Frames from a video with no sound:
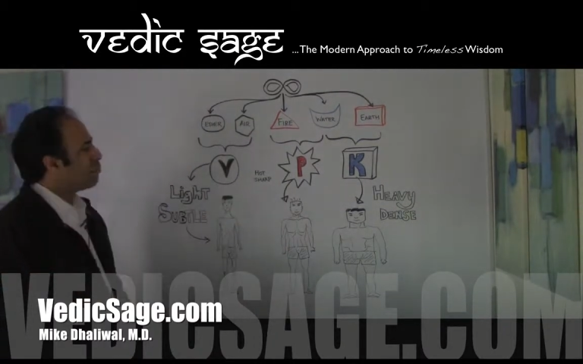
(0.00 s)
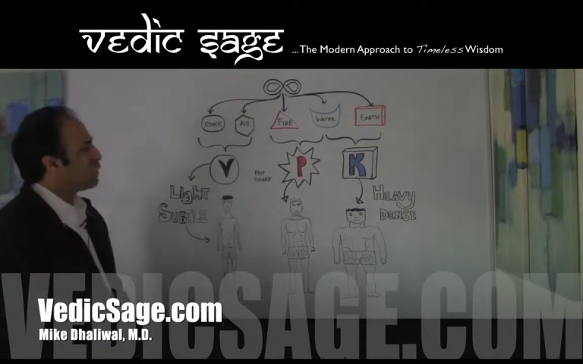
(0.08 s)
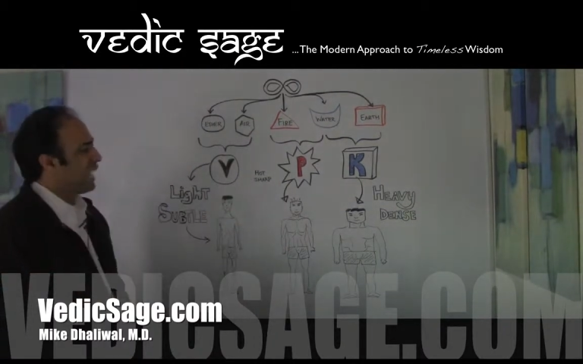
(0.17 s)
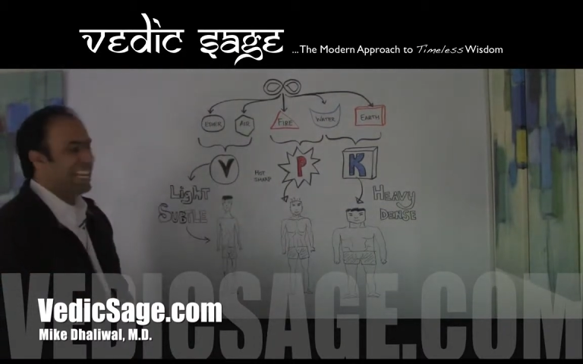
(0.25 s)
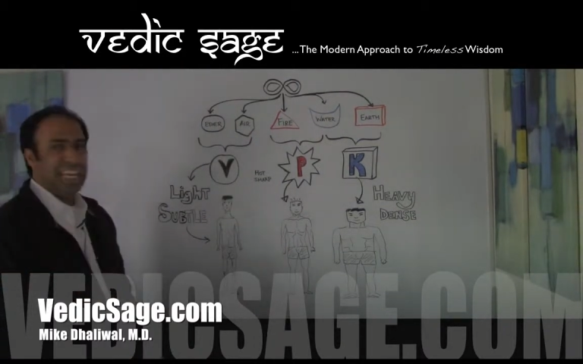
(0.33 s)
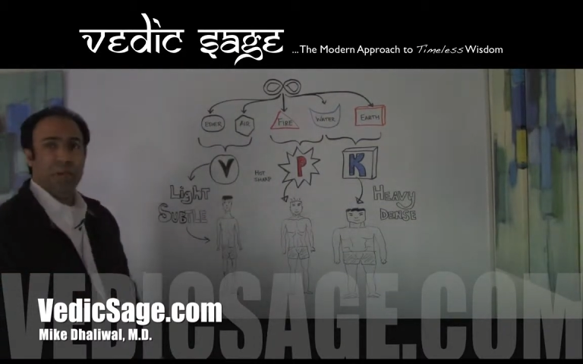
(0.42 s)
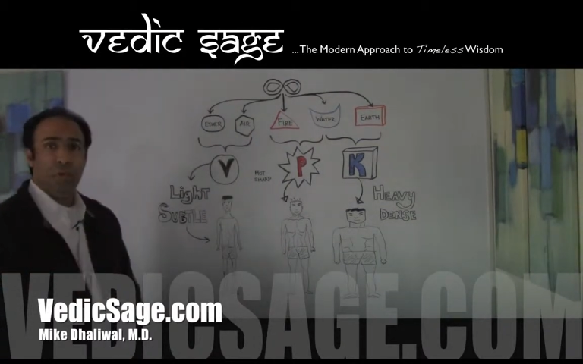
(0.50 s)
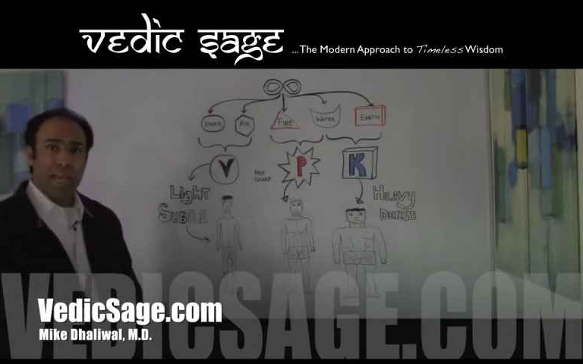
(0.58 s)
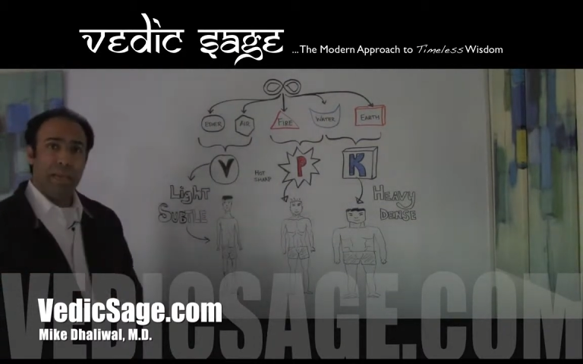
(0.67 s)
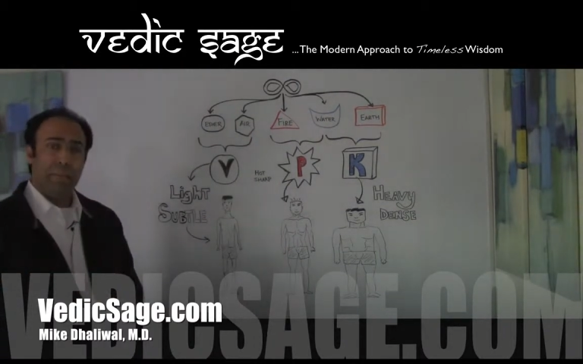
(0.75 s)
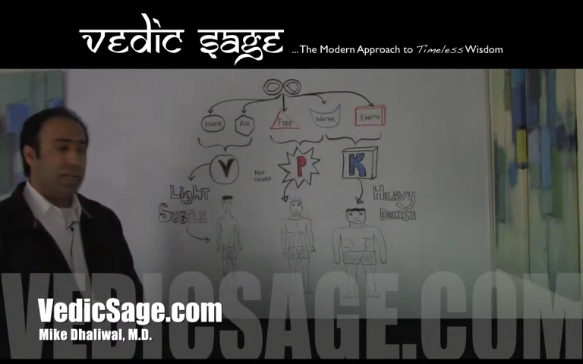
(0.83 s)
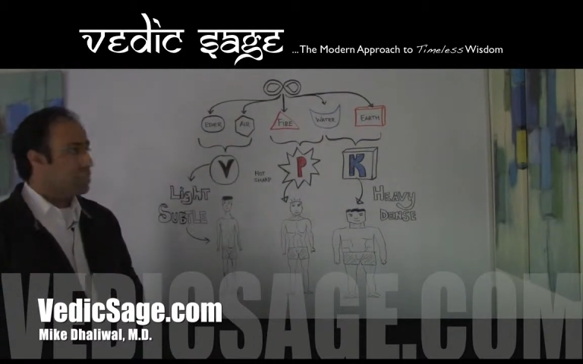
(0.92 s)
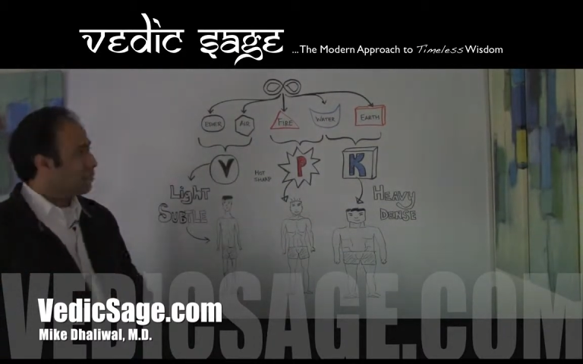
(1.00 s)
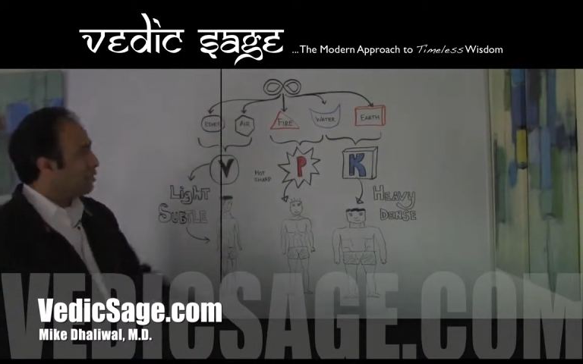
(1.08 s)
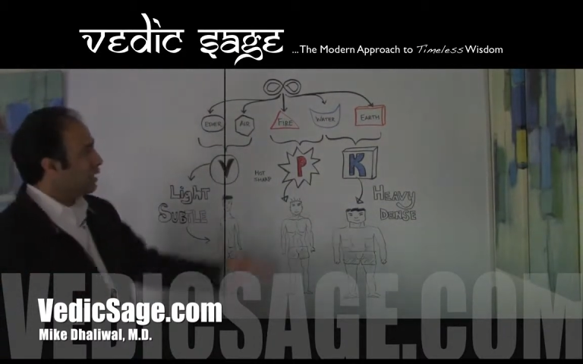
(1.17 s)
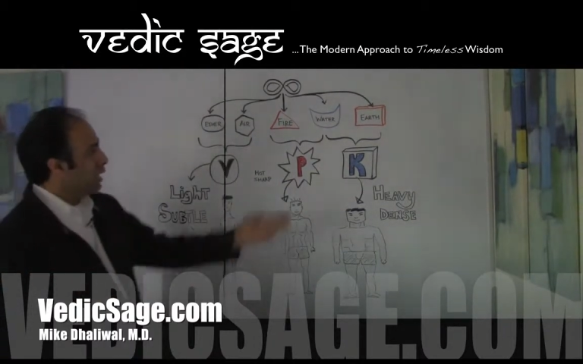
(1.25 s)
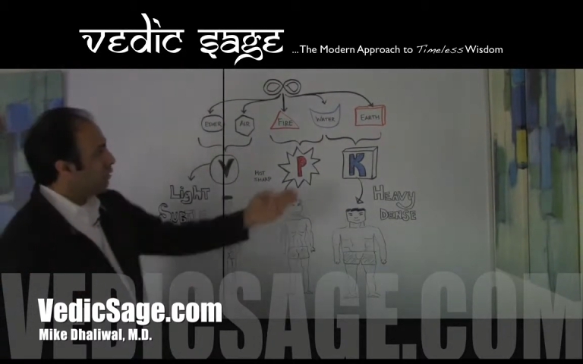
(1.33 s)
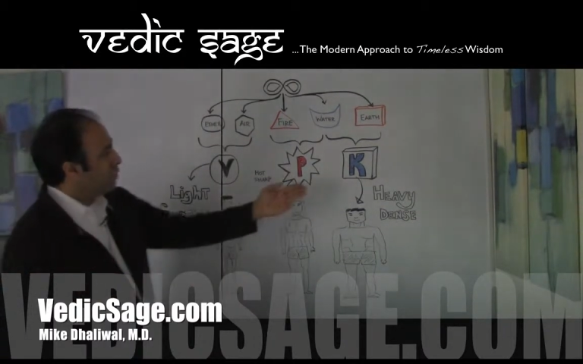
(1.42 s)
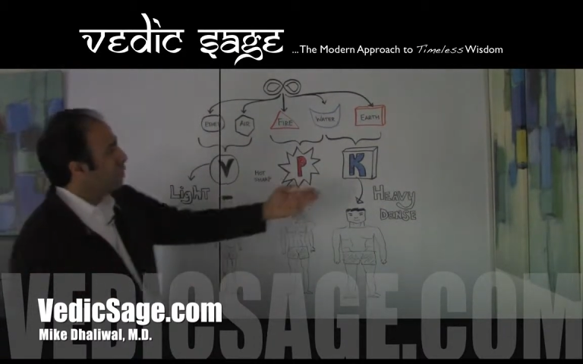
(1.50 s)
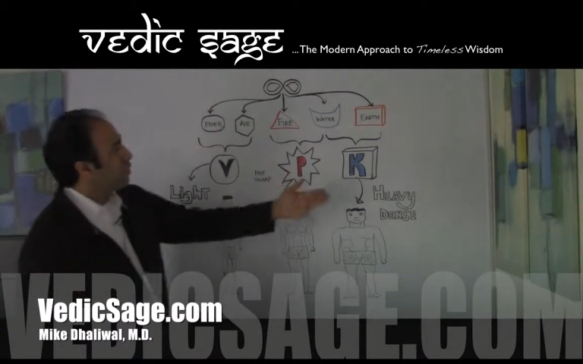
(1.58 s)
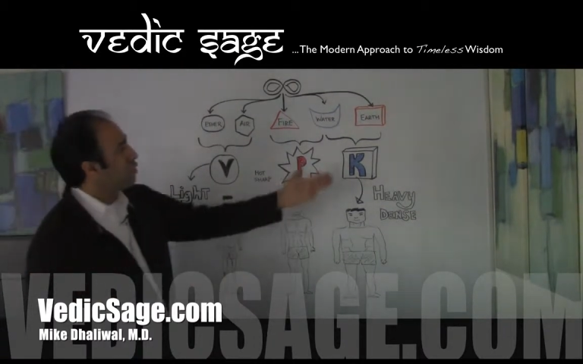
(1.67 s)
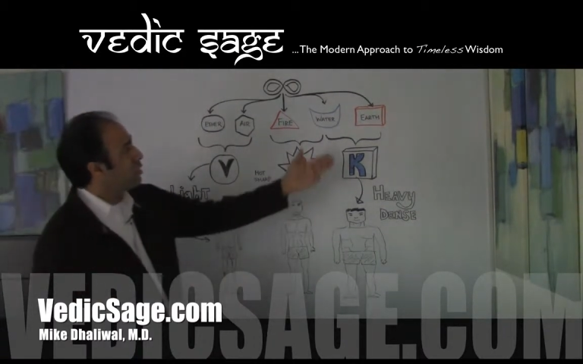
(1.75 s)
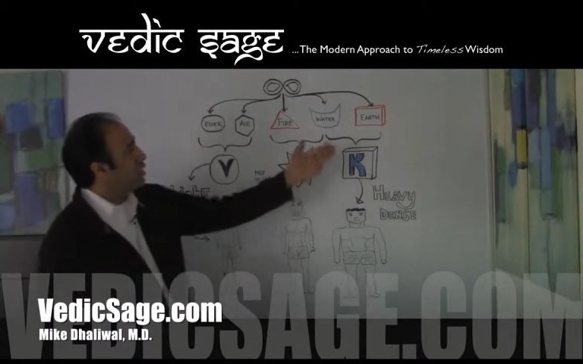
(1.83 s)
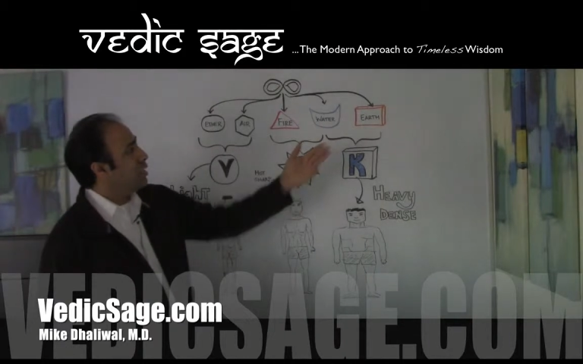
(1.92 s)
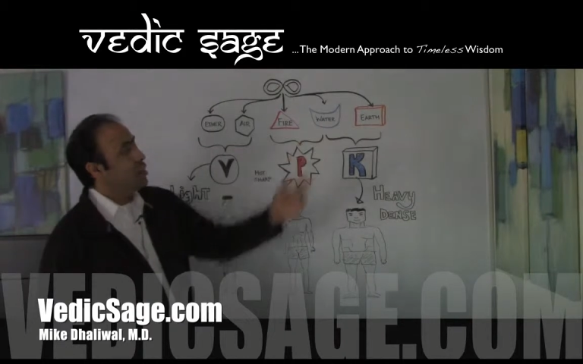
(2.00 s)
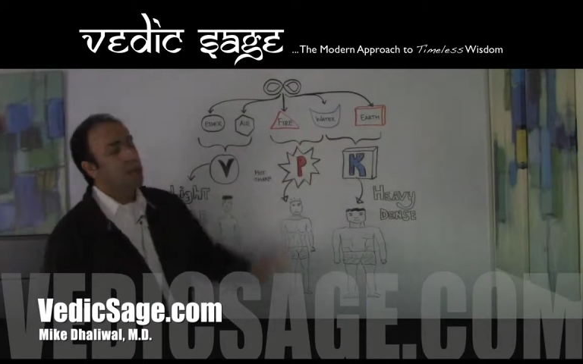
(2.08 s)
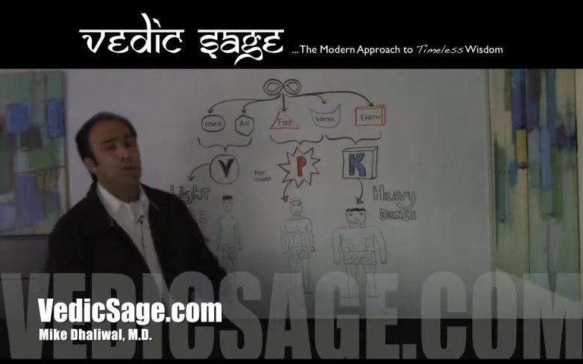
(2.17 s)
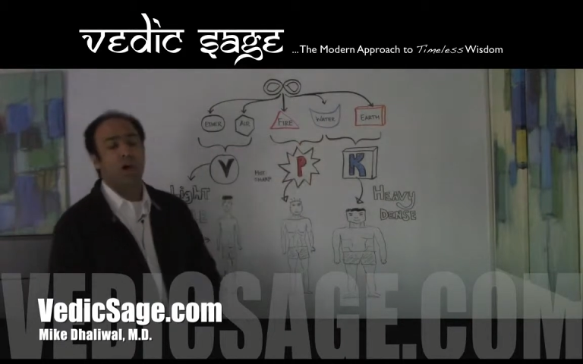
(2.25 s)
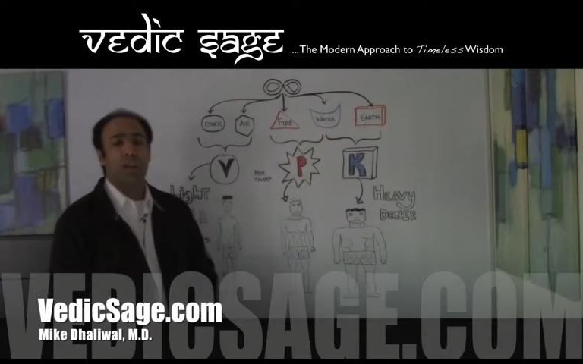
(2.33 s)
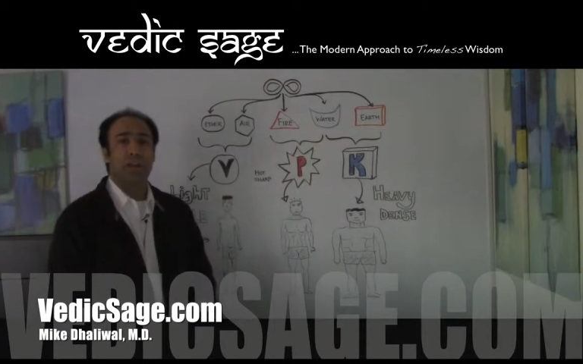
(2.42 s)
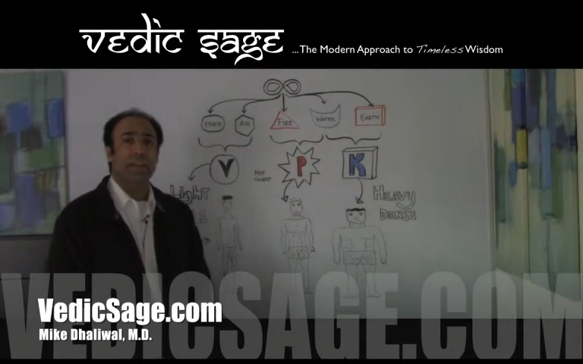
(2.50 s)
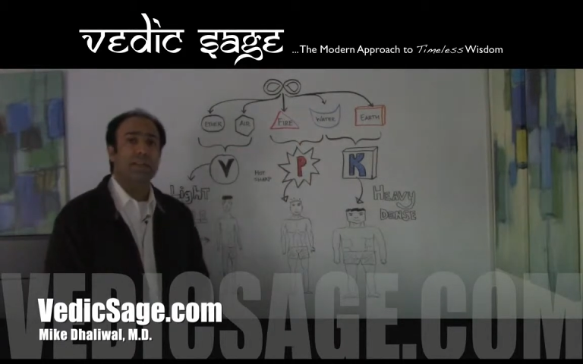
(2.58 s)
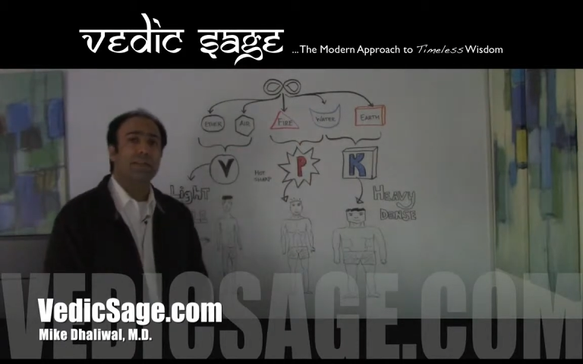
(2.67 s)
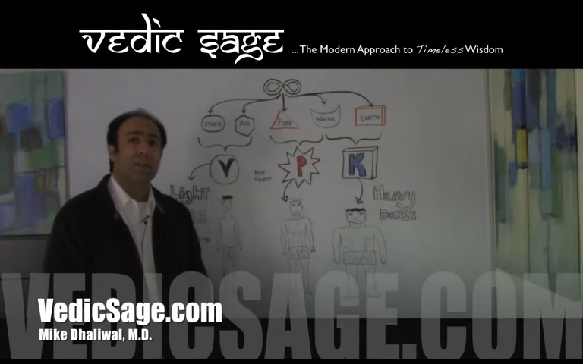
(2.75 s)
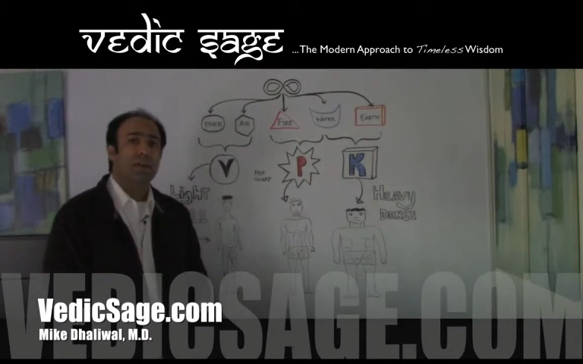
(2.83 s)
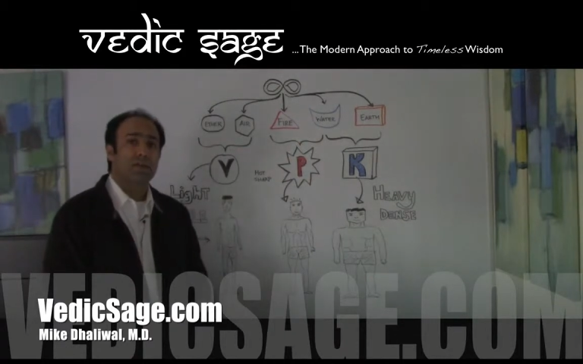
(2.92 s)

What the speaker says: gaining weight because of the heavy, earthy qualities,